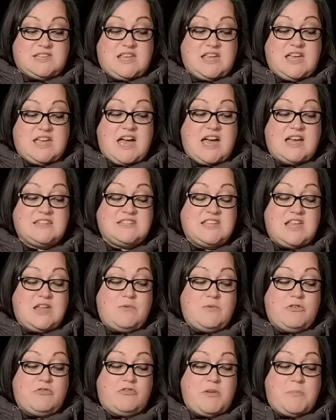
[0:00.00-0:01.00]
here, and he
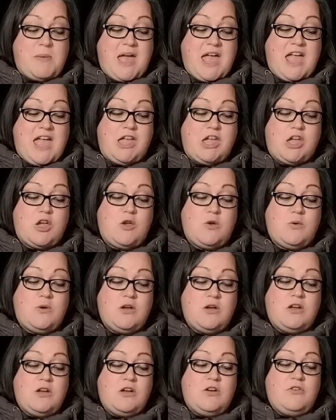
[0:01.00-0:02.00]
will repay you
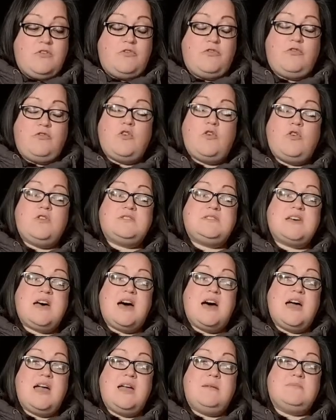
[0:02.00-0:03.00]
4
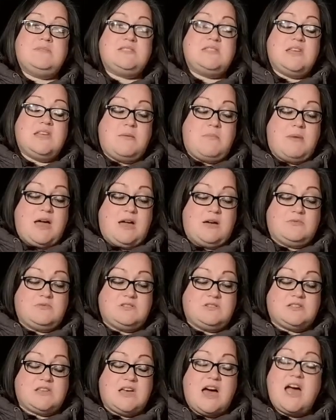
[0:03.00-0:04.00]
times the
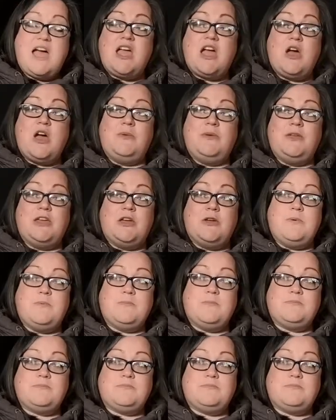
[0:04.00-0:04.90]
amount I owe you."